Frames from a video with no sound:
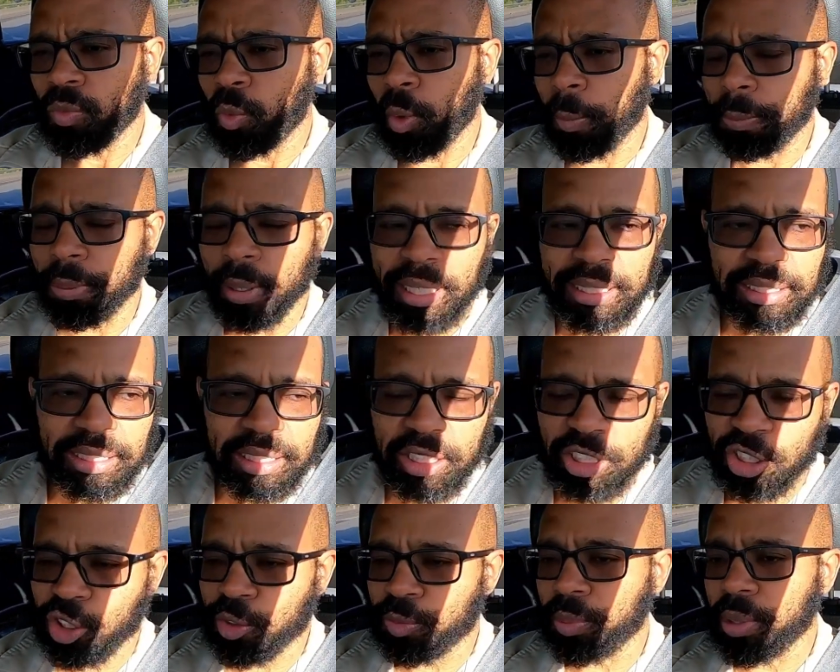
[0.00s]

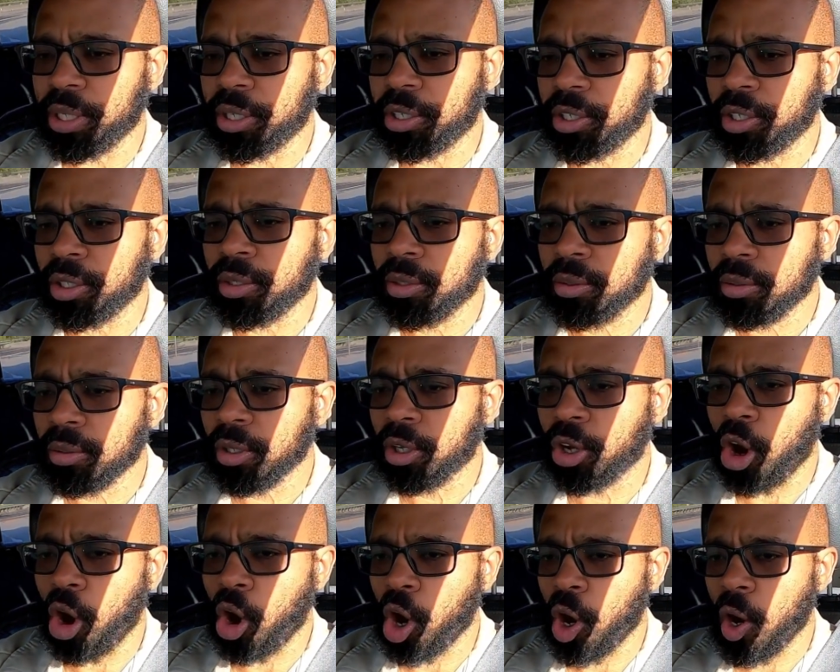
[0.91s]
replacing the splinter
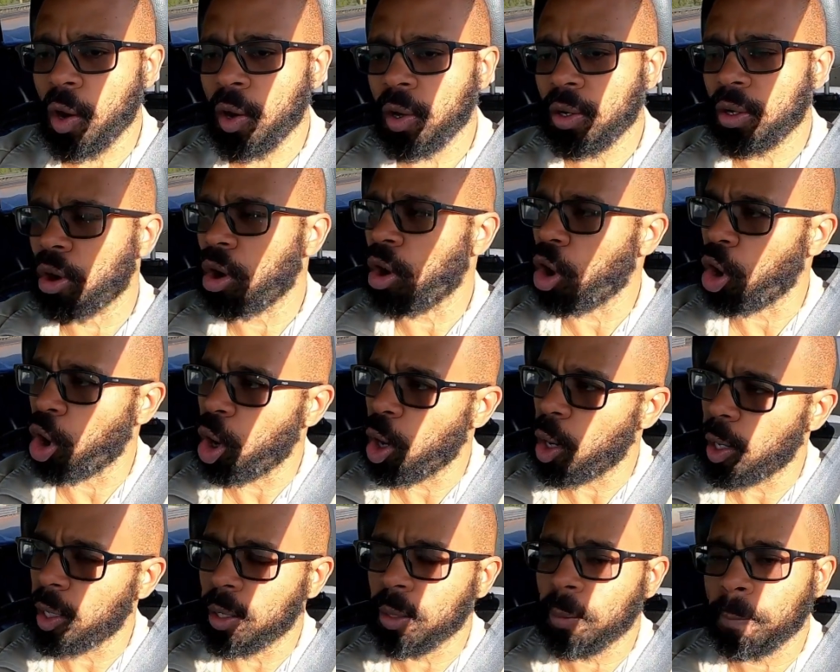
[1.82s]
guard
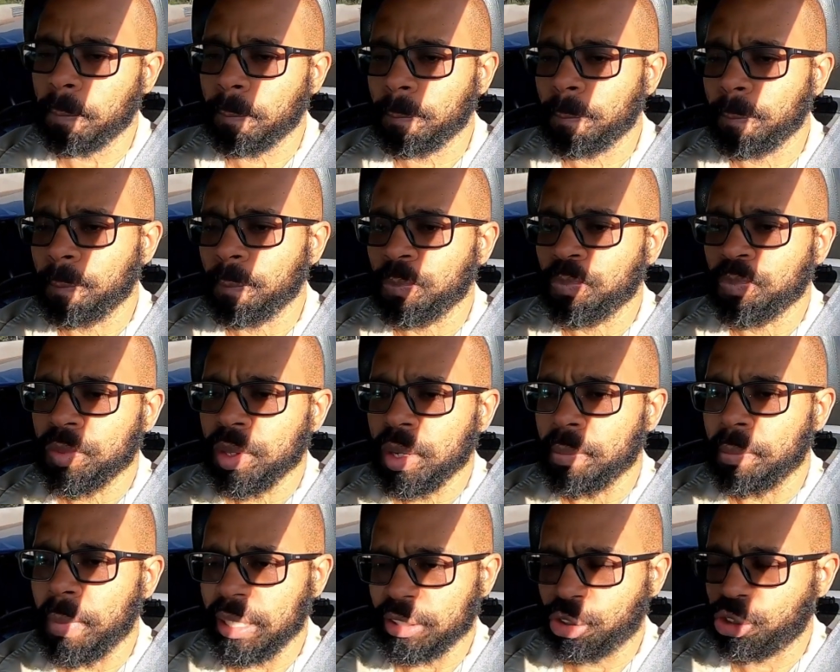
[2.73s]

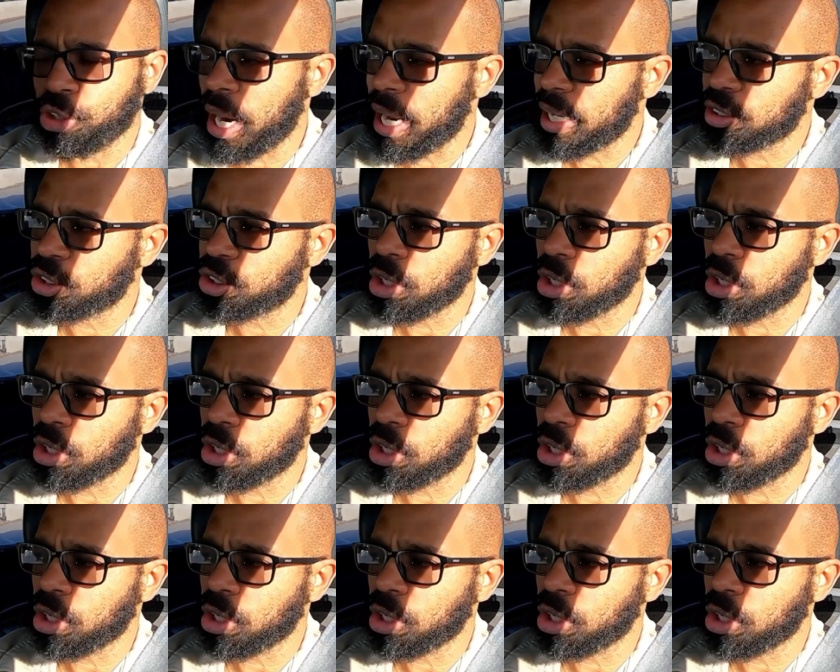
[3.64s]
on my track,